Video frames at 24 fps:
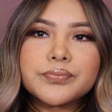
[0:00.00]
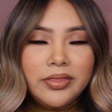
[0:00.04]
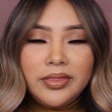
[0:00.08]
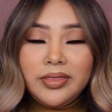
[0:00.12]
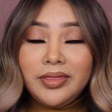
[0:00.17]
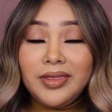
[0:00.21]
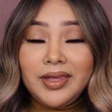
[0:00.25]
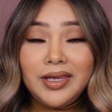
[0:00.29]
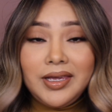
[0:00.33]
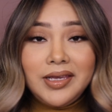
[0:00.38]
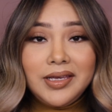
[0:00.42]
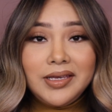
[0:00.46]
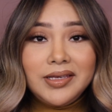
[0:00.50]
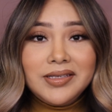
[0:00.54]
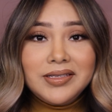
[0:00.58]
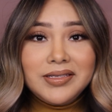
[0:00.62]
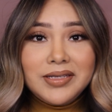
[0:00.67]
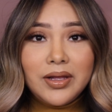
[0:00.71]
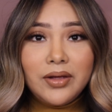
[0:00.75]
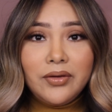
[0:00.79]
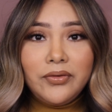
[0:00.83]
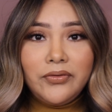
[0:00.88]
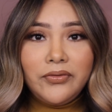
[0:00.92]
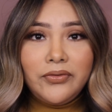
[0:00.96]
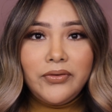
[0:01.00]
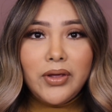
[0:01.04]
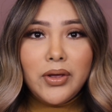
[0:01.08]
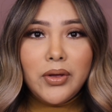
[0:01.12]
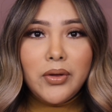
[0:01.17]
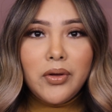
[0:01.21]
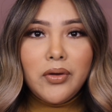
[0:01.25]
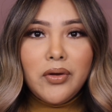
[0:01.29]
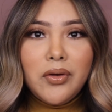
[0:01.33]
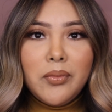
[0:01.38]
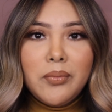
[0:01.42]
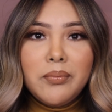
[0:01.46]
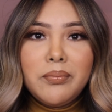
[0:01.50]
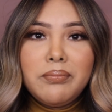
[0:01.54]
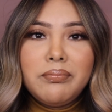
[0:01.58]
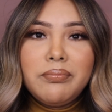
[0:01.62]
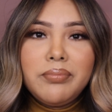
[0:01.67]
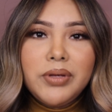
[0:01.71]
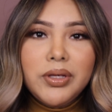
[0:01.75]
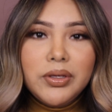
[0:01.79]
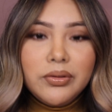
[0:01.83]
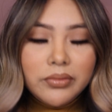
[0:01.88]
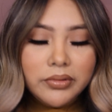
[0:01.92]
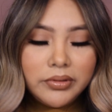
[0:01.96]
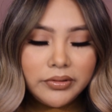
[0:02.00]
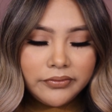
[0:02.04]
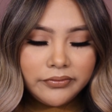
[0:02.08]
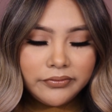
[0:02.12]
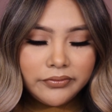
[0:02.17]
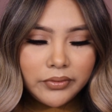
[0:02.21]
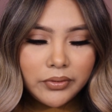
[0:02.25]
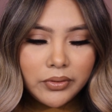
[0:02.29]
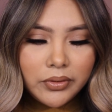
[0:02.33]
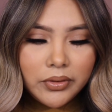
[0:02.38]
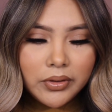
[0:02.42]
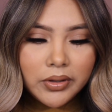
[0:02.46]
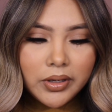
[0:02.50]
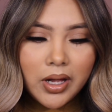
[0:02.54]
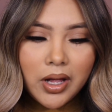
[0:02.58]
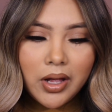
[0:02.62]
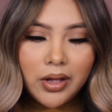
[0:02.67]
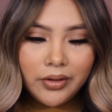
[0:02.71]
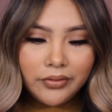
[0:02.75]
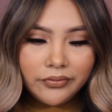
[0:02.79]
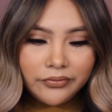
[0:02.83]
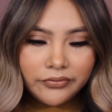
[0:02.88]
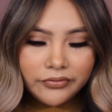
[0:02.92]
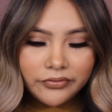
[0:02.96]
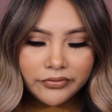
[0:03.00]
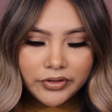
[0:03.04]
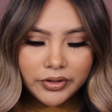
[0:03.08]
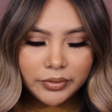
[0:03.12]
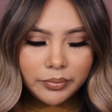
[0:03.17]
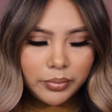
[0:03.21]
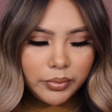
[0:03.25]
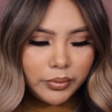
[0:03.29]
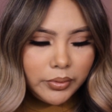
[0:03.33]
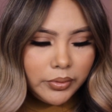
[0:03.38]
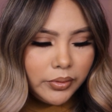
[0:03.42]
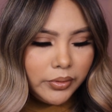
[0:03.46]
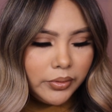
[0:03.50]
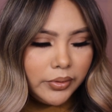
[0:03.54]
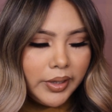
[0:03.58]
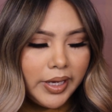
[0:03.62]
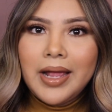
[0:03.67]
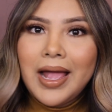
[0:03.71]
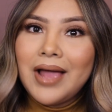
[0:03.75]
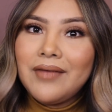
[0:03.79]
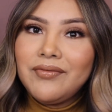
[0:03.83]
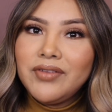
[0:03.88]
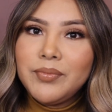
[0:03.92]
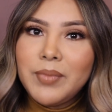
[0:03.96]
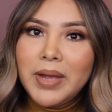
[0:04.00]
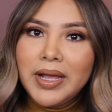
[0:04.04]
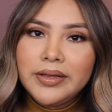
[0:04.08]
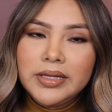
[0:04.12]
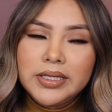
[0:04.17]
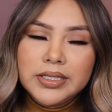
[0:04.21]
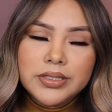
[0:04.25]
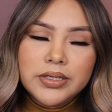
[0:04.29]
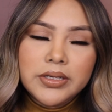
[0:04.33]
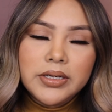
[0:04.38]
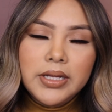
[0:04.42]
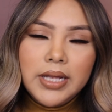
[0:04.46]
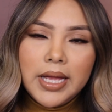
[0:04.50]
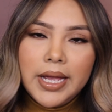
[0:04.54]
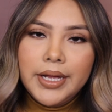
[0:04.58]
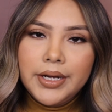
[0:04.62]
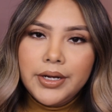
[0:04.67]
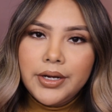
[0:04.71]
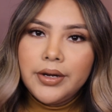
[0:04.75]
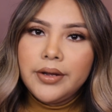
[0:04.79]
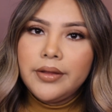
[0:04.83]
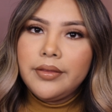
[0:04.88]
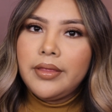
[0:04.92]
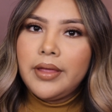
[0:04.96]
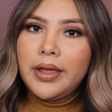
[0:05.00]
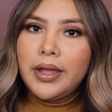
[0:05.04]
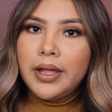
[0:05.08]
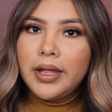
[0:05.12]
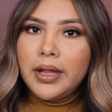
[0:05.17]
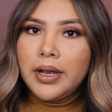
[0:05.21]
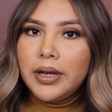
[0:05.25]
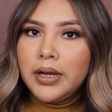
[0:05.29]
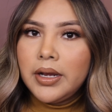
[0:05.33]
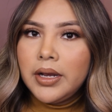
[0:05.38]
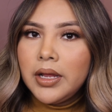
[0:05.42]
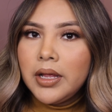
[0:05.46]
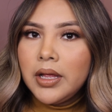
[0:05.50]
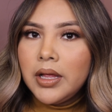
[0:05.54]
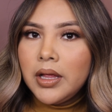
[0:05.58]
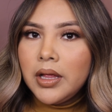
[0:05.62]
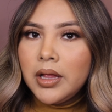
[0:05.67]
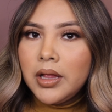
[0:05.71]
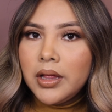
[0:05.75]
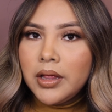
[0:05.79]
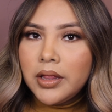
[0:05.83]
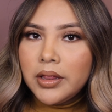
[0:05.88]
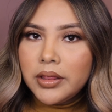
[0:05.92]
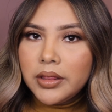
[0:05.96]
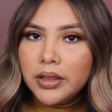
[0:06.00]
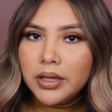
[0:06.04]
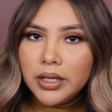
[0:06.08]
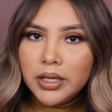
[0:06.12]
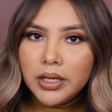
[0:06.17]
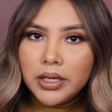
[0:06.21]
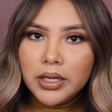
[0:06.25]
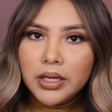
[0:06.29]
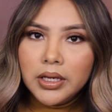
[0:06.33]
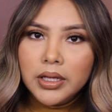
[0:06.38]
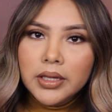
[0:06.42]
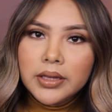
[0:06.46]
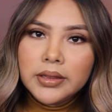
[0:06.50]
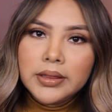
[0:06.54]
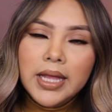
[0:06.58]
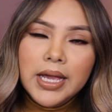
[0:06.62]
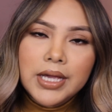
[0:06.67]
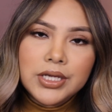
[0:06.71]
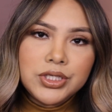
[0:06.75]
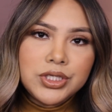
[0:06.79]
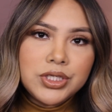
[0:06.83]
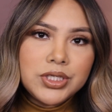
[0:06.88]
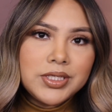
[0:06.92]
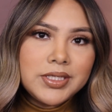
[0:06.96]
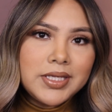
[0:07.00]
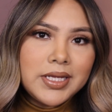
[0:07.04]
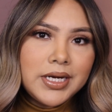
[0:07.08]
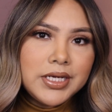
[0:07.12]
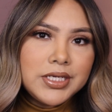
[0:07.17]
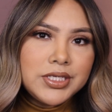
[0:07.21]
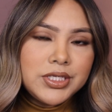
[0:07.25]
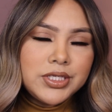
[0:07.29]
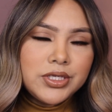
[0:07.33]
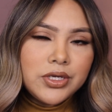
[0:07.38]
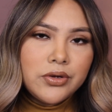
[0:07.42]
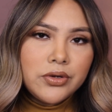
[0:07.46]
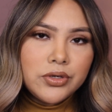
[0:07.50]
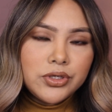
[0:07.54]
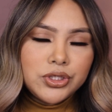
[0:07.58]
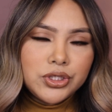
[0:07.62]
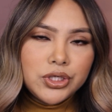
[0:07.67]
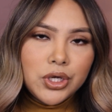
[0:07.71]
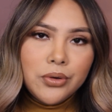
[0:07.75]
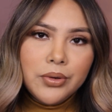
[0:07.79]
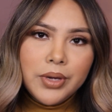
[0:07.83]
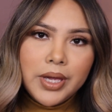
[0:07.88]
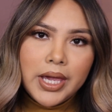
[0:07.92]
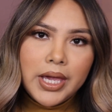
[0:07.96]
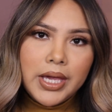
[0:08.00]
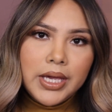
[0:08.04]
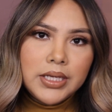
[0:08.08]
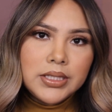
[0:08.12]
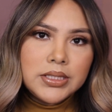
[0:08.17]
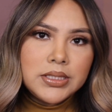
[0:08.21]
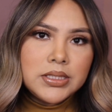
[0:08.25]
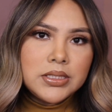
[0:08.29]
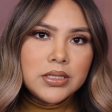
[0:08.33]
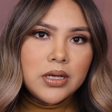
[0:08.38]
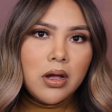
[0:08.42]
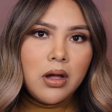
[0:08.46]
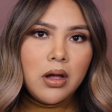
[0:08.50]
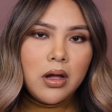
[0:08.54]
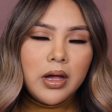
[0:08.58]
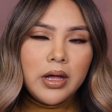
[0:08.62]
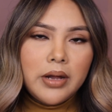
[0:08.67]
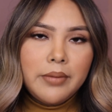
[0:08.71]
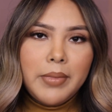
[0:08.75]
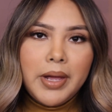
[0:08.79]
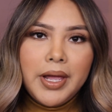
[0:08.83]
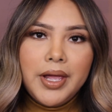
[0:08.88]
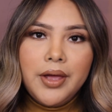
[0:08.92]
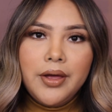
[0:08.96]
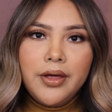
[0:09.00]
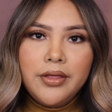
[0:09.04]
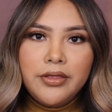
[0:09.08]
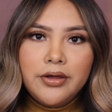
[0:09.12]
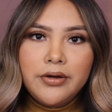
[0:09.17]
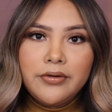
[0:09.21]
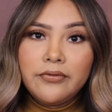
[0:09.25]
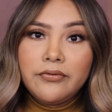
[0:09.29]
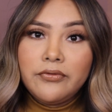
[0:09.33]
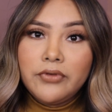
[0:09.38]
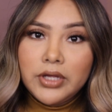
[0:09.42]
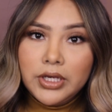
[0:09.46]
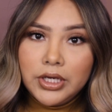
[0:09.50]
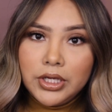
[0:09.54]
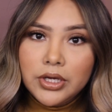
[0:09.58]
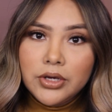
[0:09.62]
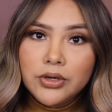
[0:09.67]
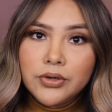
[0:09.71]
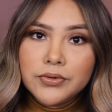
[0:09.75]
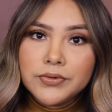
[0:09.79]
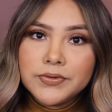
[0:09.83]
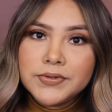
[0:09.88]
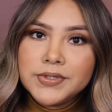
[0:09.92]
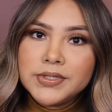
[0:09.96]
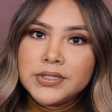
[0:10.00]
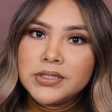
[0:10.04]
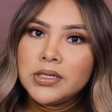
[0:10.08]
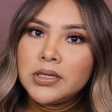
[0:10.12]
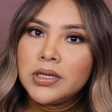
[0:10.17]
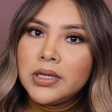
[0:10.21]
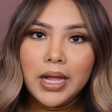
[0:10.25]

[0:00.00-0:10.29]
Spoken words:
These feel beautiful, comfortable. Have in mind, these are lighter than the lashes that I showcased on my other videos.